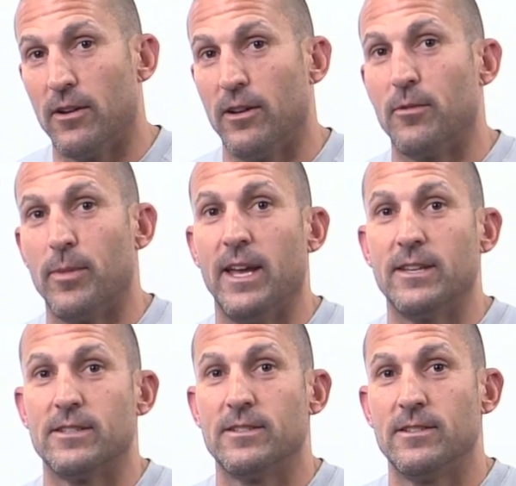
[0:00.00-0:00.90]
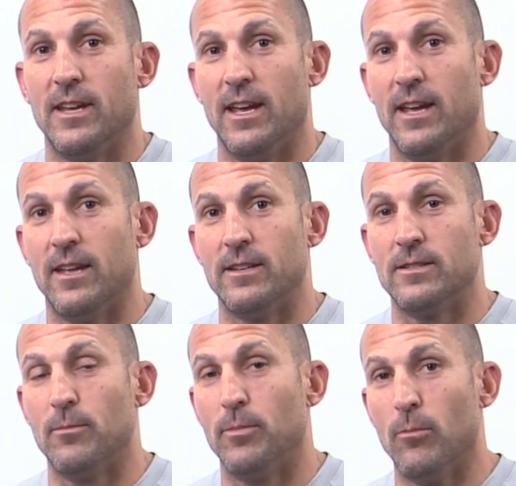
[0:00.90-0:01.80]
underneath your pants
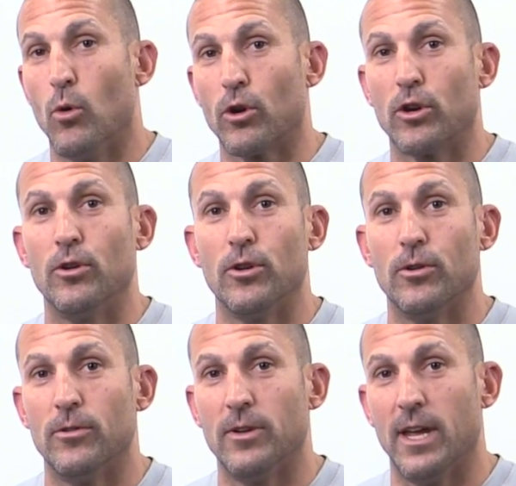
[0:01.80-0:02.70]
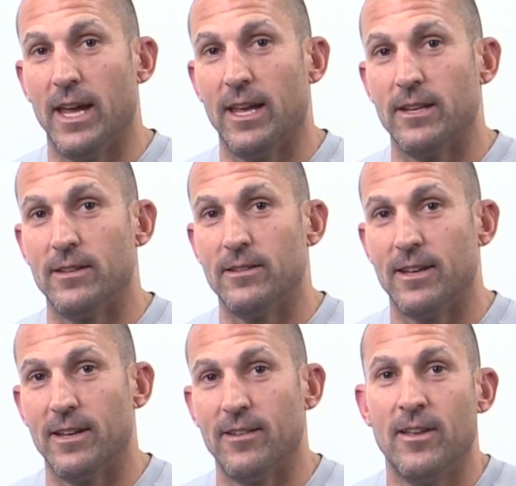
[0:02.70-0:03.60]
and be more KUIU. And
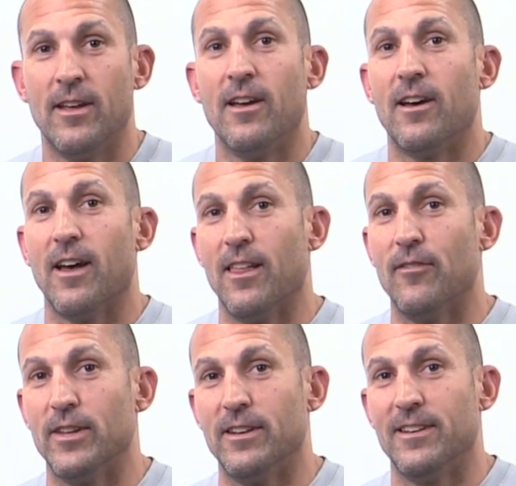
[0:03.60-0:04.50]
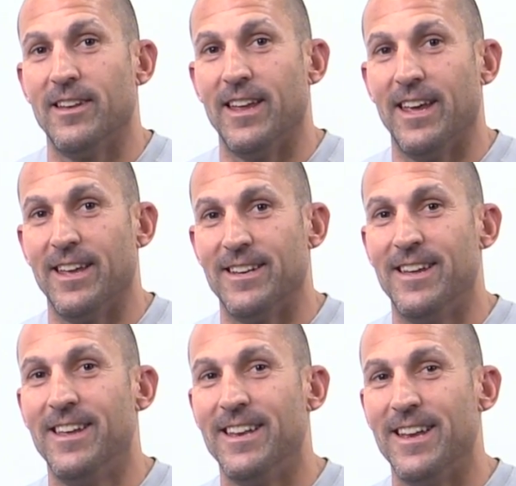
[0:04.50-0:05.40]
I love it, and
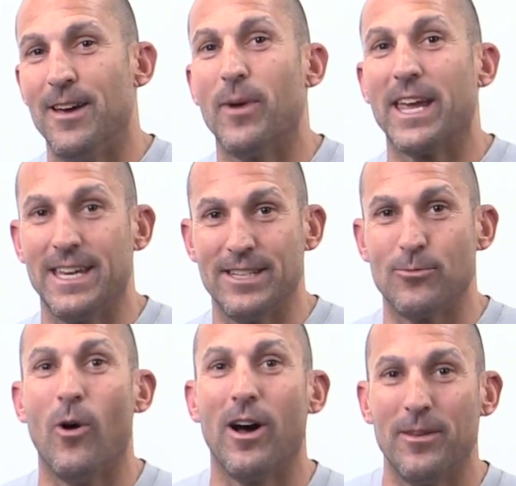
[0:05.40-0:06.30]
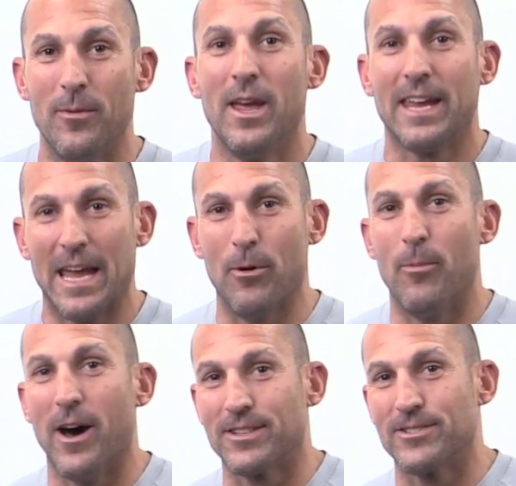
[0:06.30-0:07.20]
my kids want camo
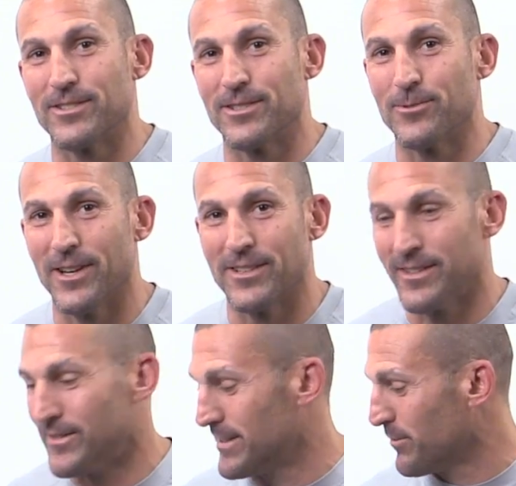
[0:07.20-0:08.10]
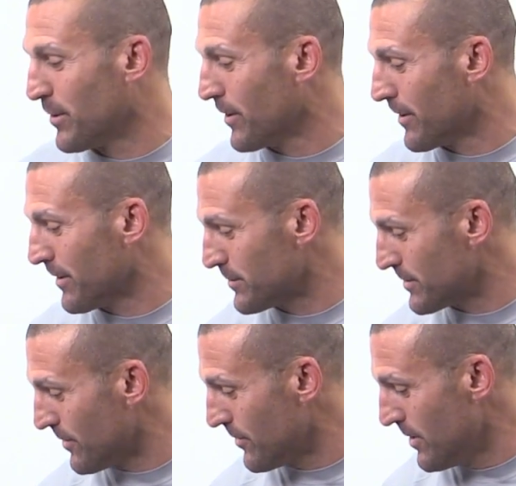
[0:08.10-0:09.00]
boxers as well as they've seen me wearing them.
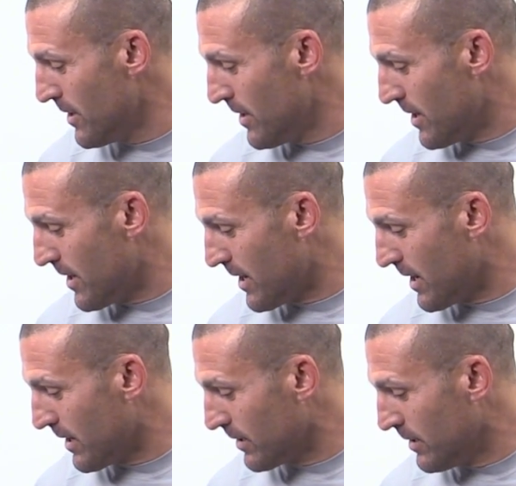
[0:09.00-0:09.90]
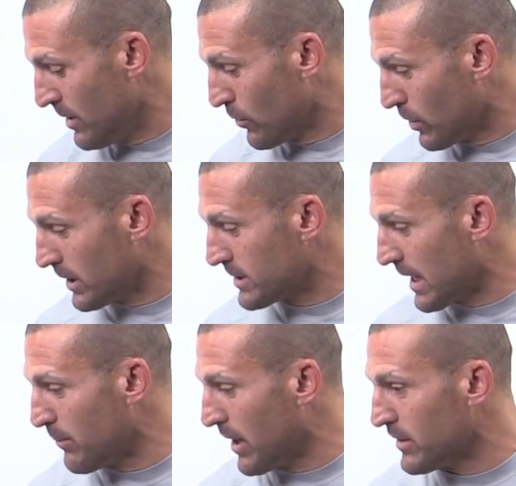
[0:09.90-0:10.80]
So really
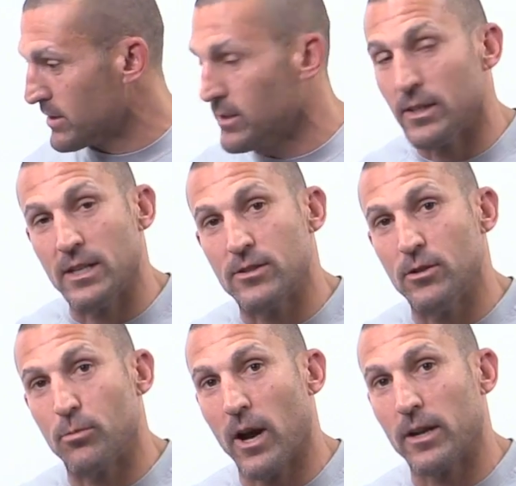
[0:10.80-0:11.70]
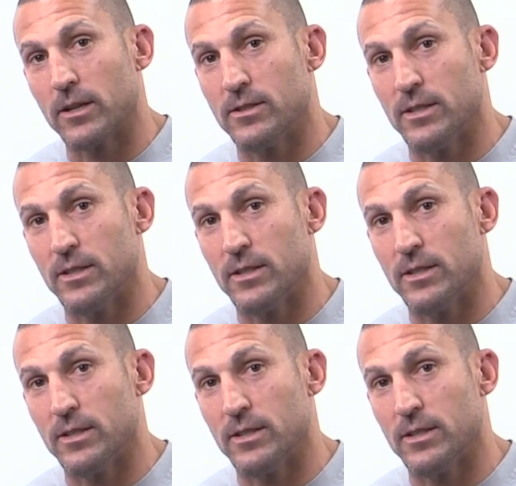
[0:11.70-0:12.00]
excited about these new products